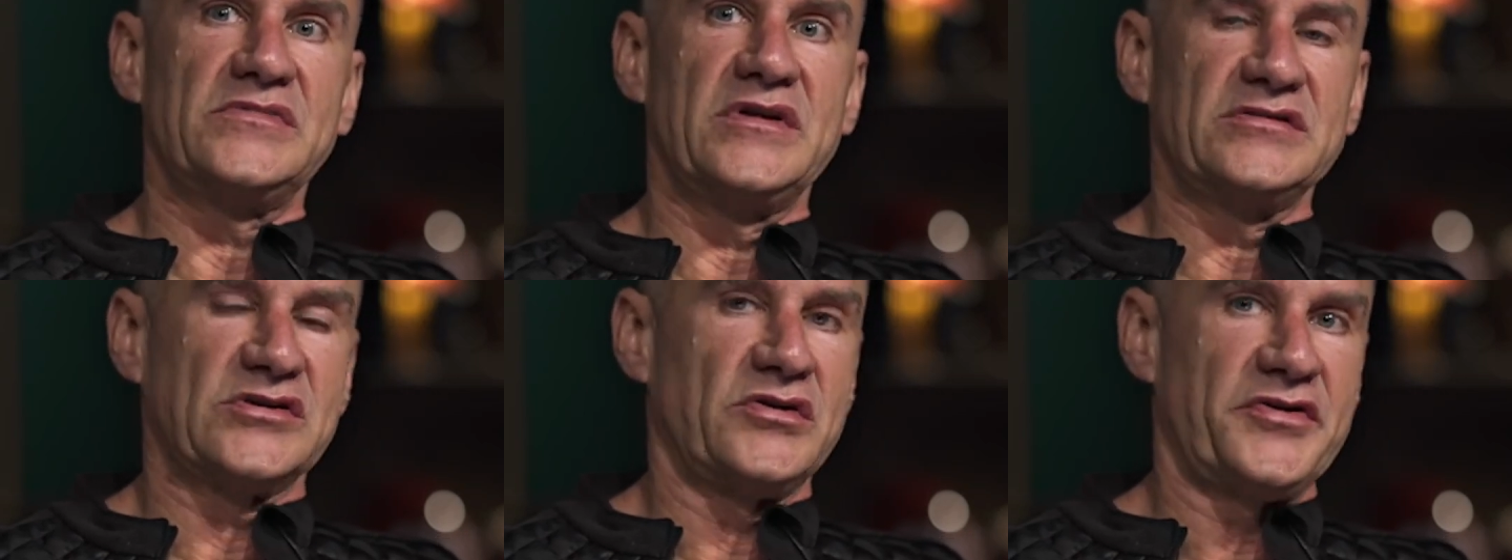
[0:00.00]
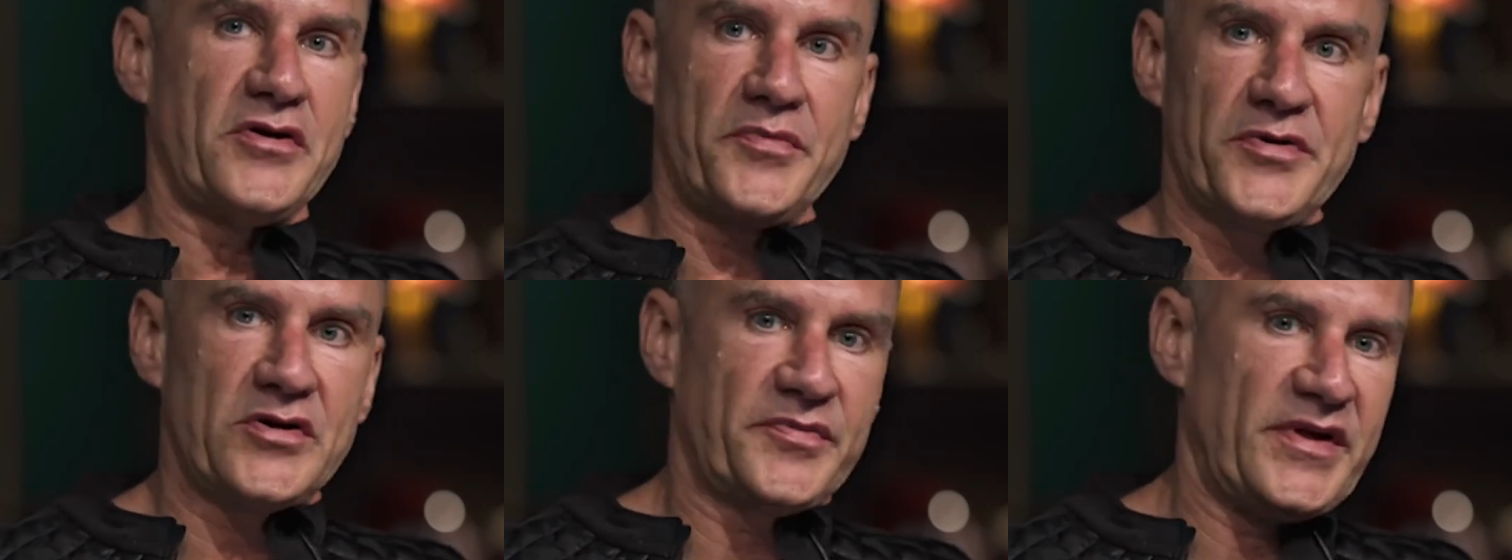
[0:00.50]
That's called
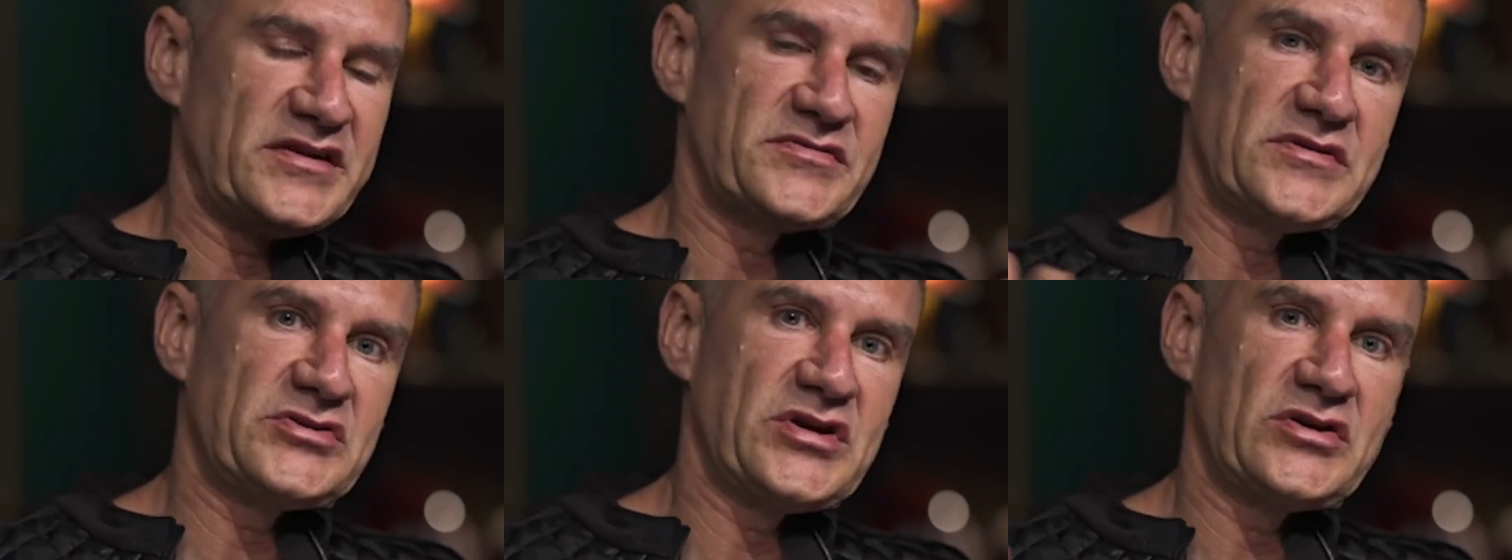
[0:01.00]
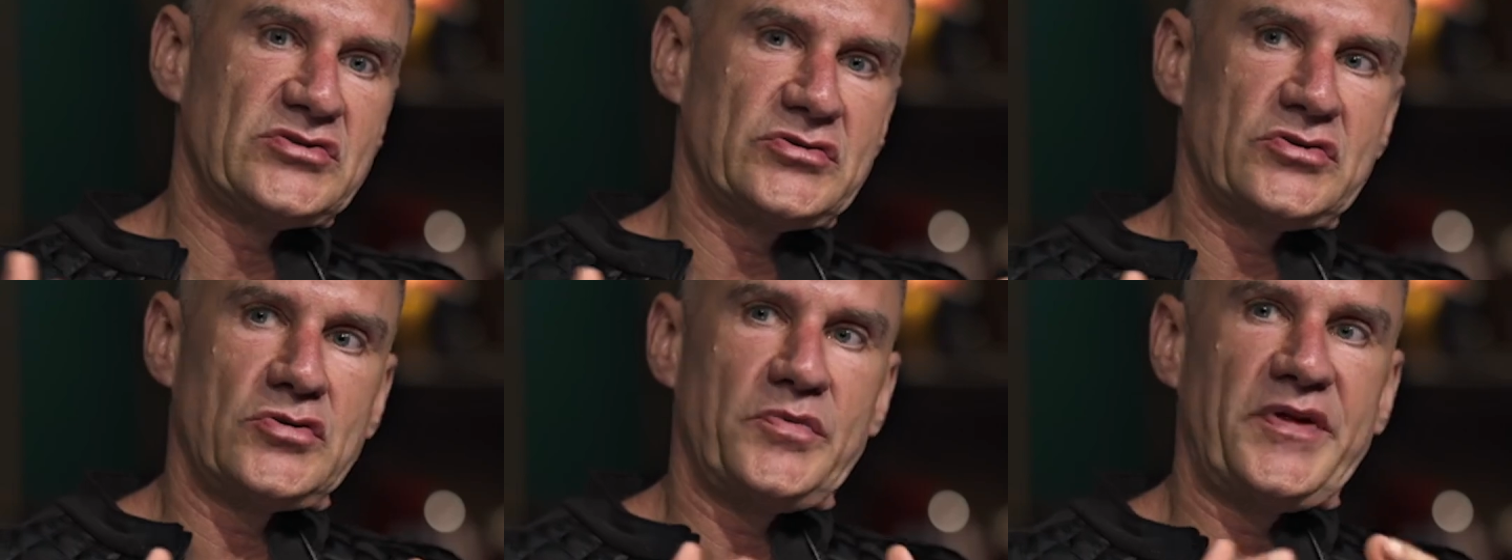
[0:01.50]
therapeutic plasma exchange or
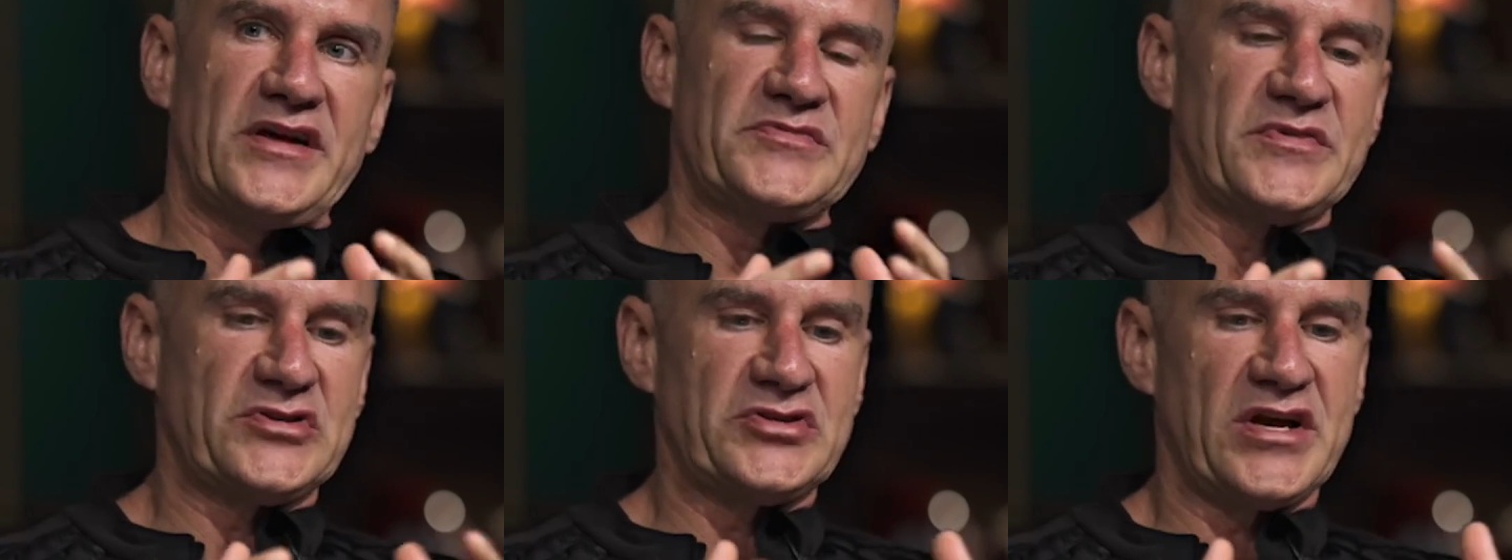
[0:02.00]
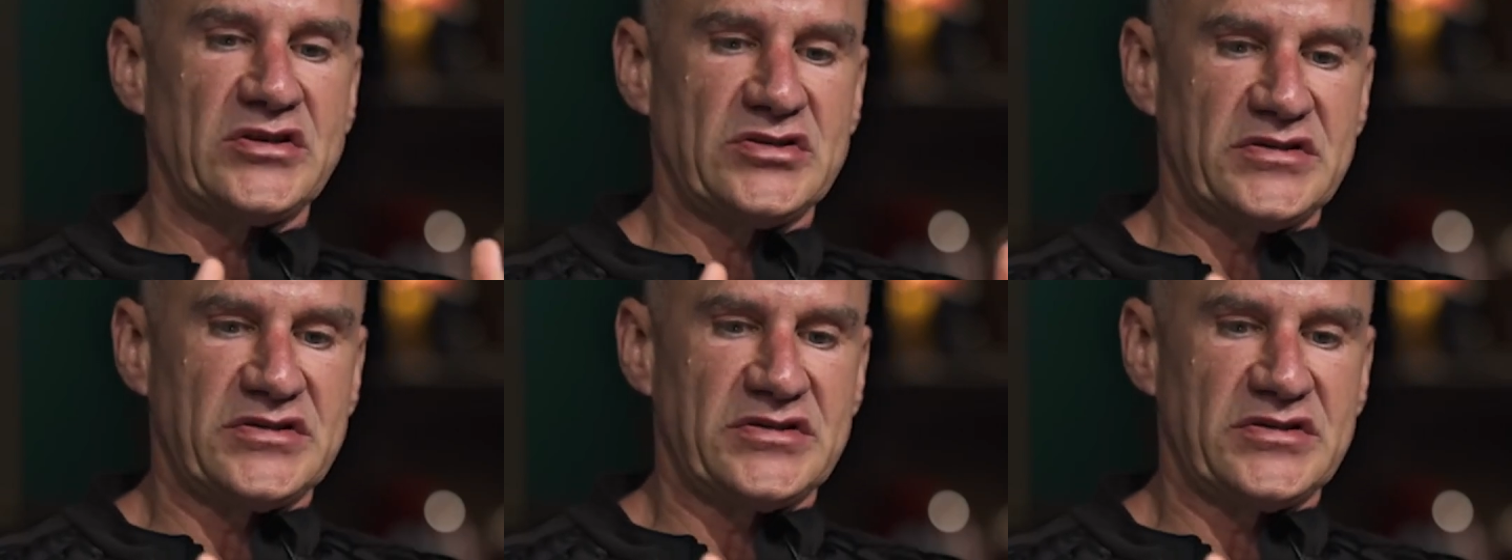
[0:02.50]
total plasma exchange.